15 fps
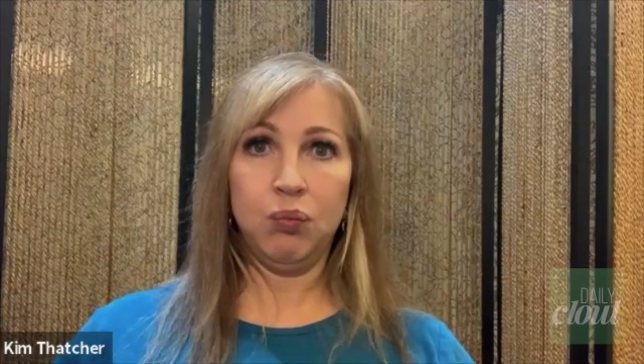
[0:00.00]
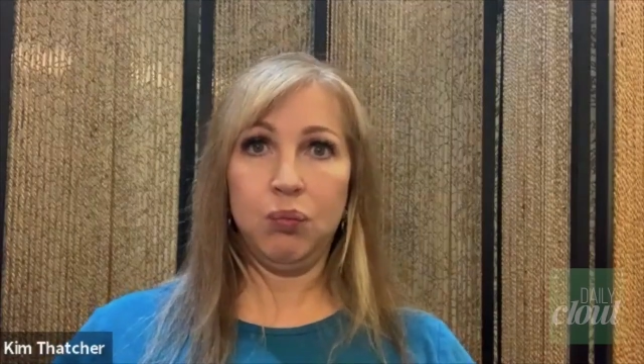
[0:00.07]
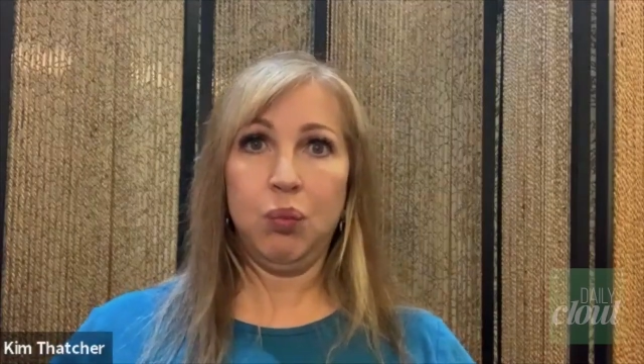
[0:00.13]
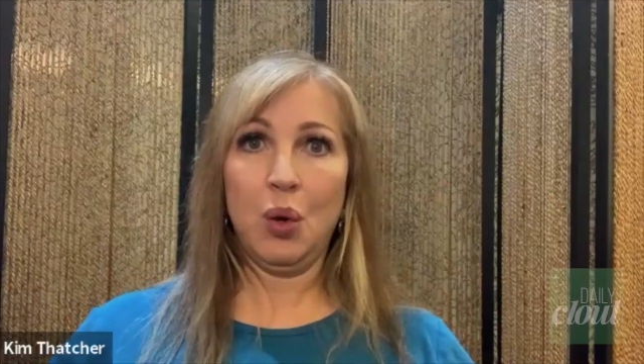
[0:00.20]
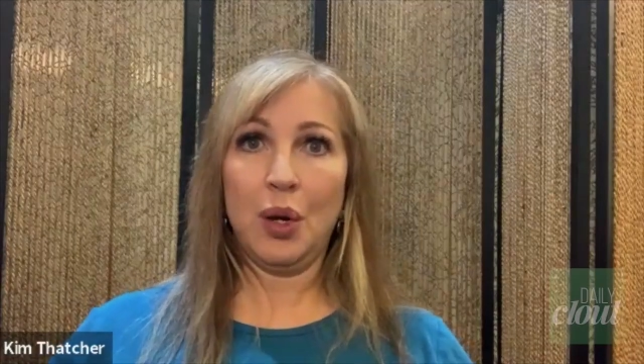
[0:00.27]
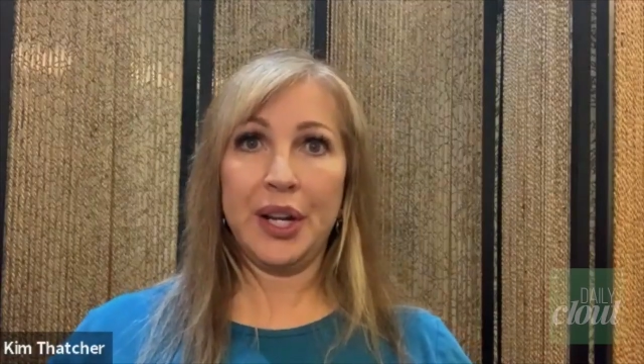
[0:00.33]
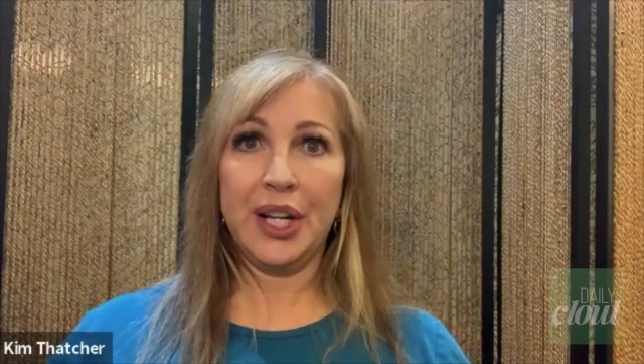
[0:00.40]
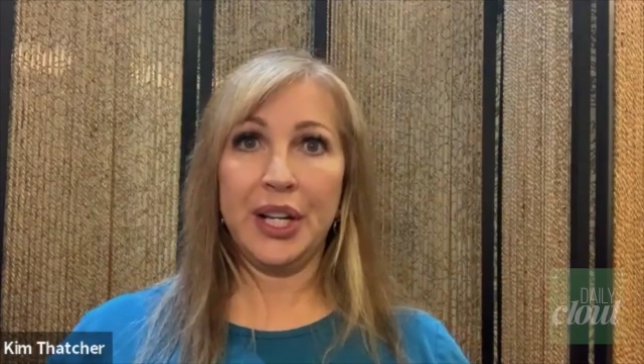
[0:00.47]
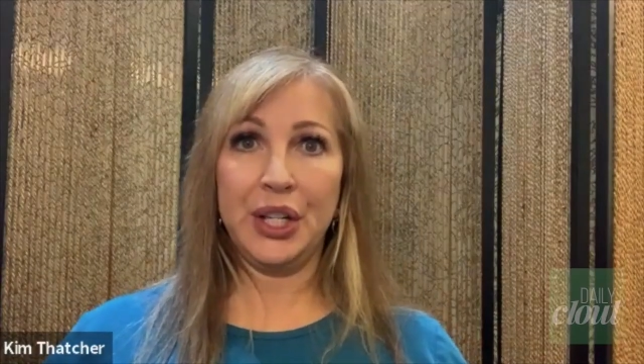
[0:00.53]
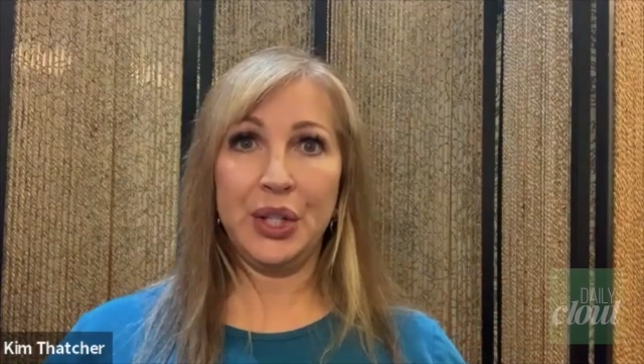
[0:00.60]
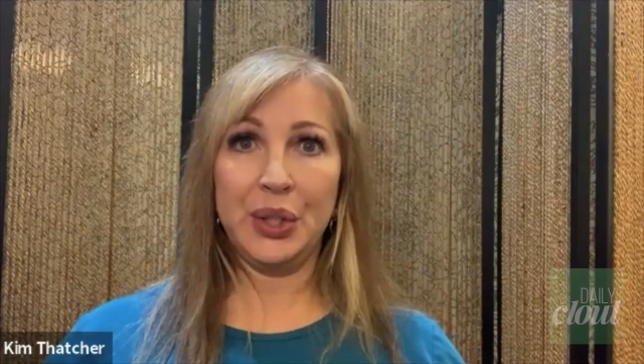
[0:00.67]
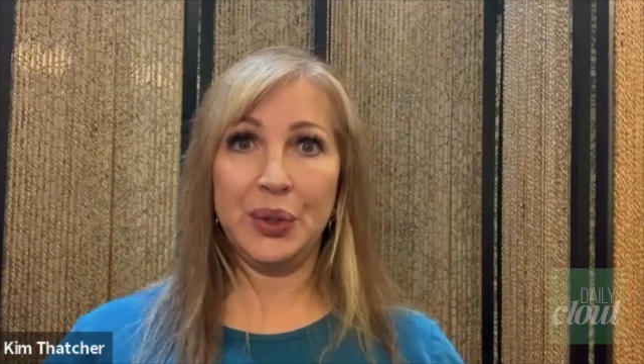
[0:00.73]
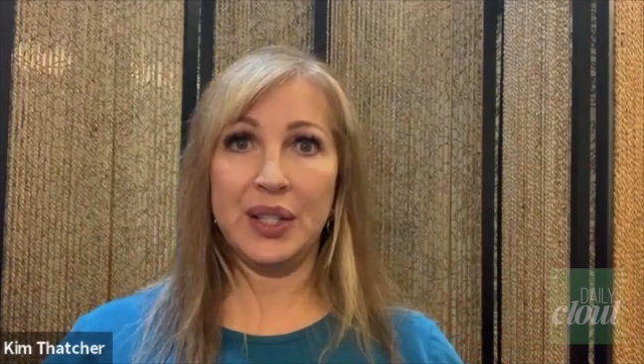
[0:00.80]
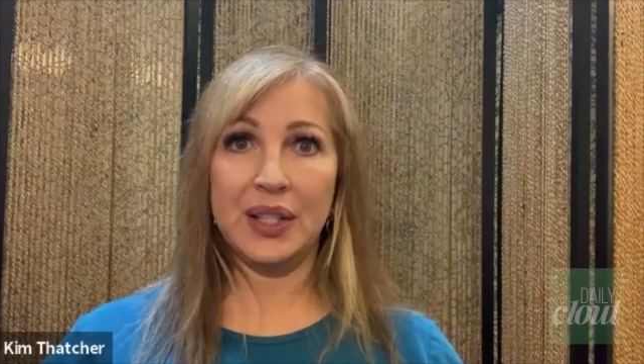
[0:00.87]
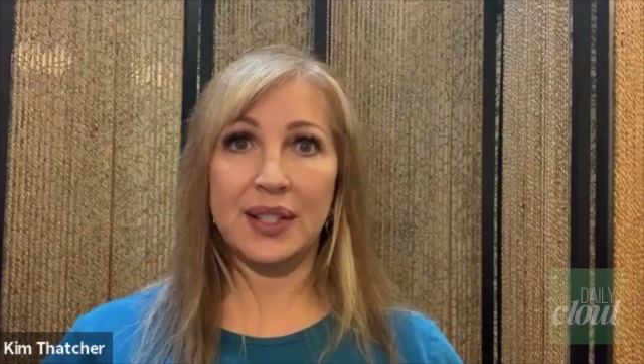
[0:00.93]
we're going to
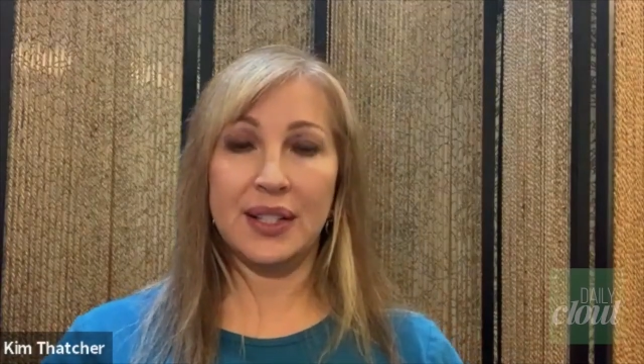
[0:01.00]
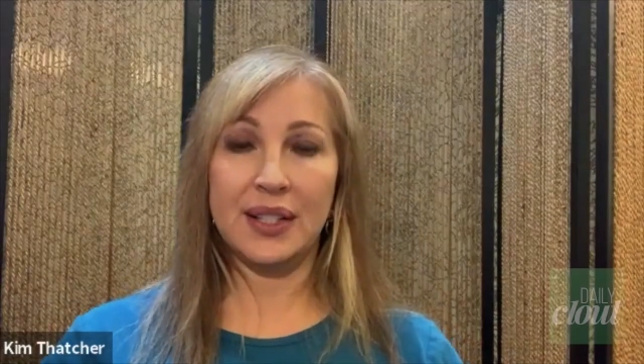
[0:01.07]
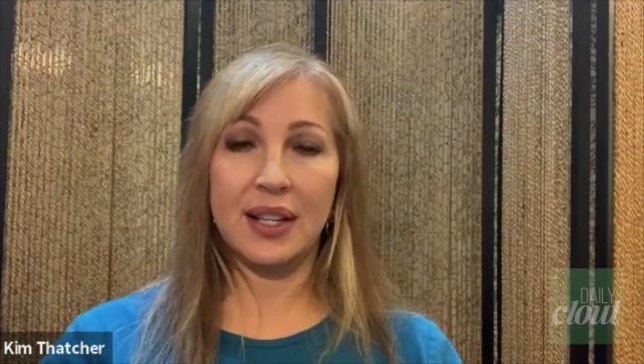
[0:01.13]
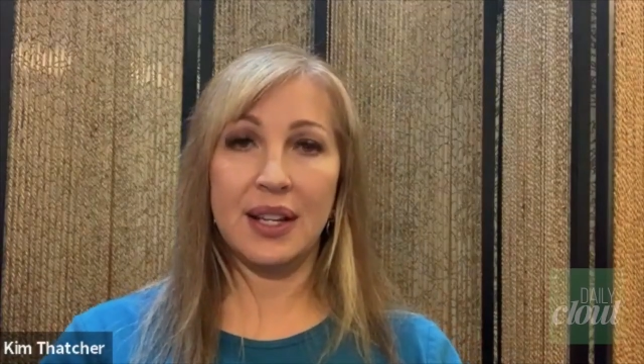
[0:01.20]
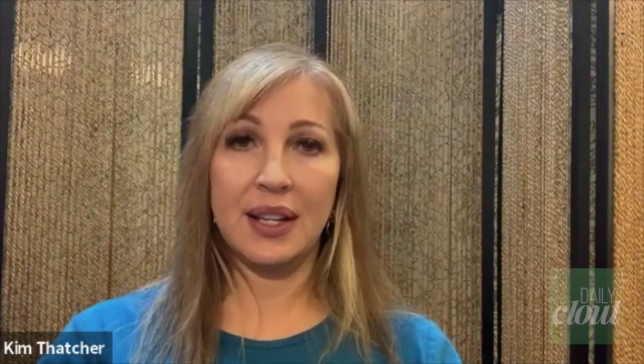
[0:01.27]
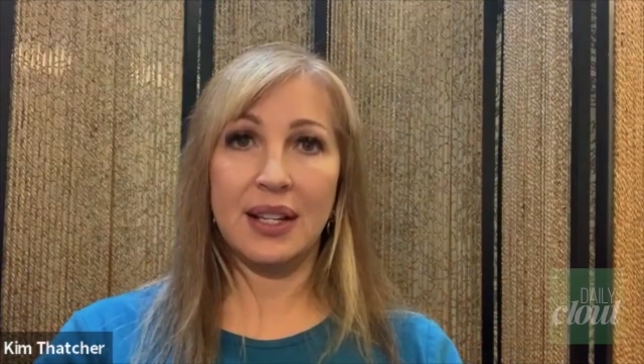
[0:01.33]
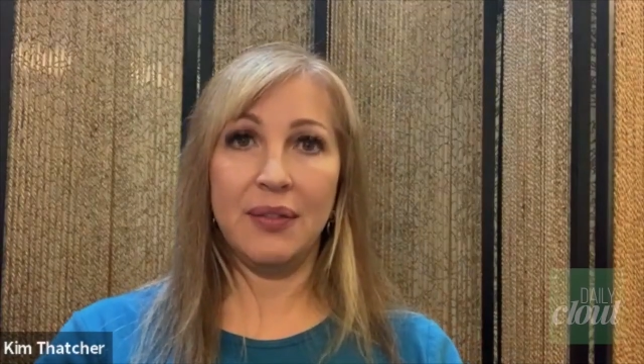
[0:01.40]
do this thing,